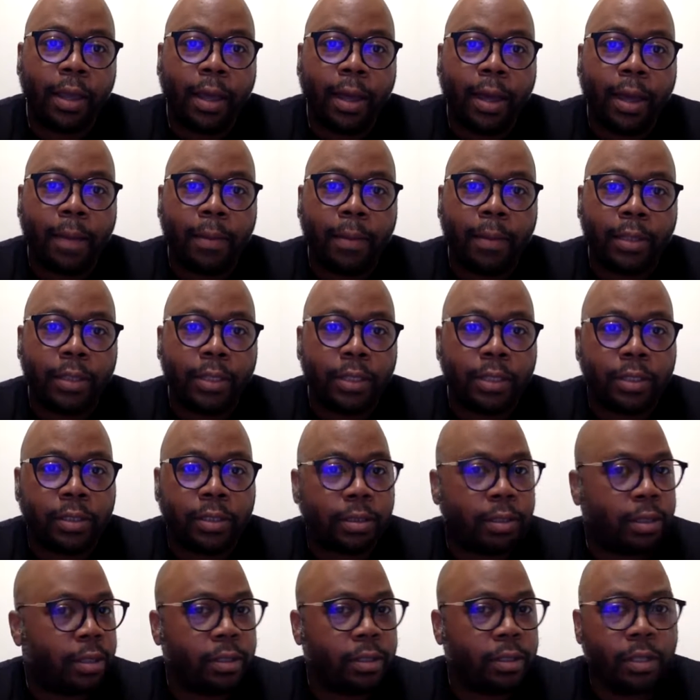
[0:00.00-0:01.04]
and
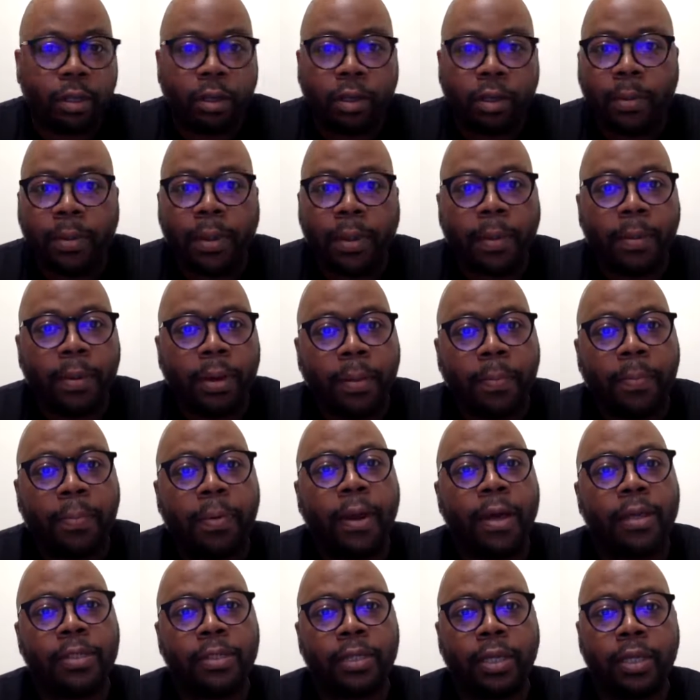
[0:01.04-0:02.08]
just continue to be able to
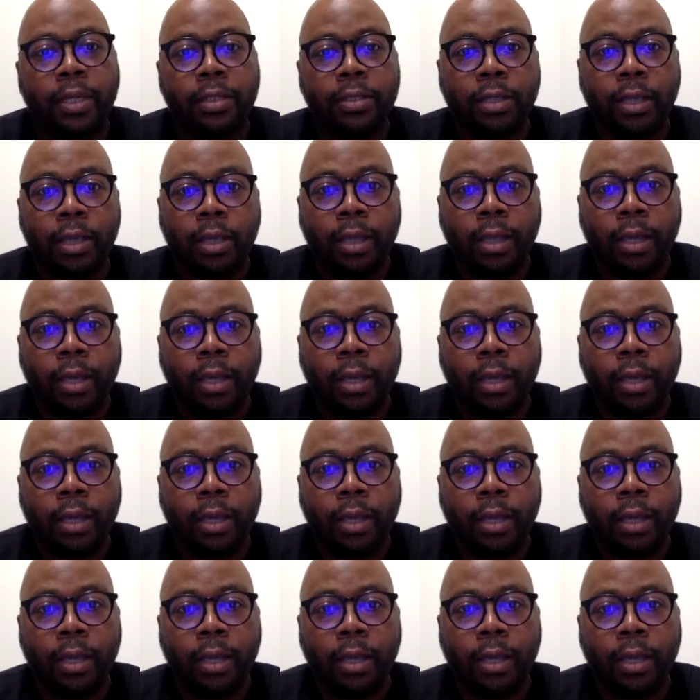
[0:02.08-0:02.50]
process